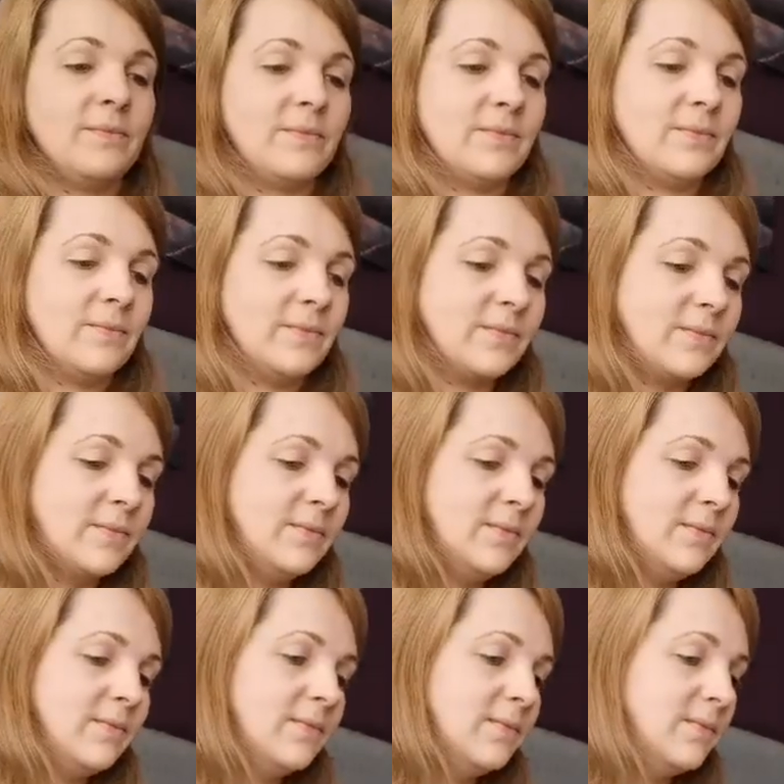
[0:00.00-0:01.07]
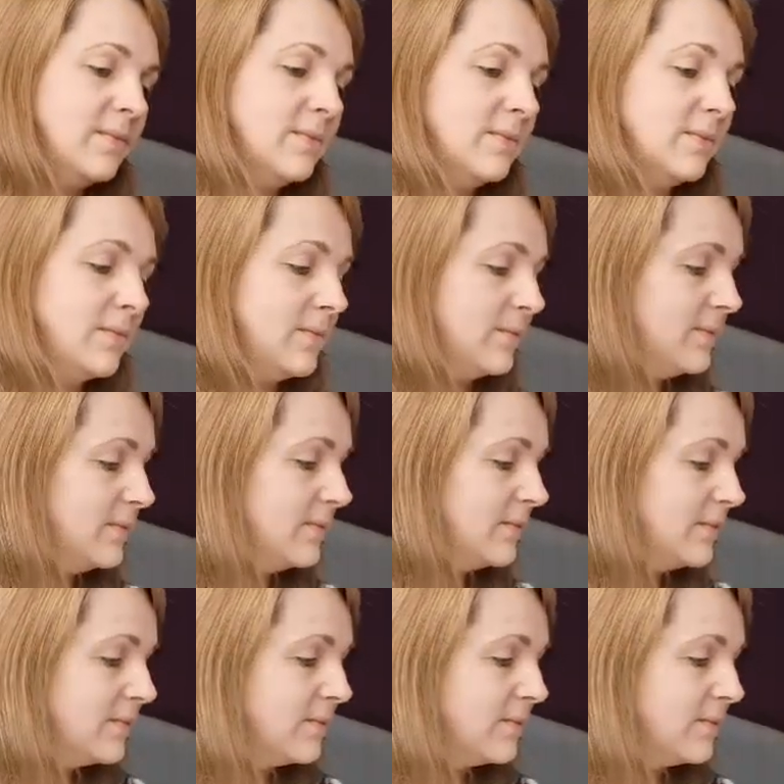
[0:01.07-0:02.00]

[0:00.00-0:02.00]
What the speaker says: (no one is talking)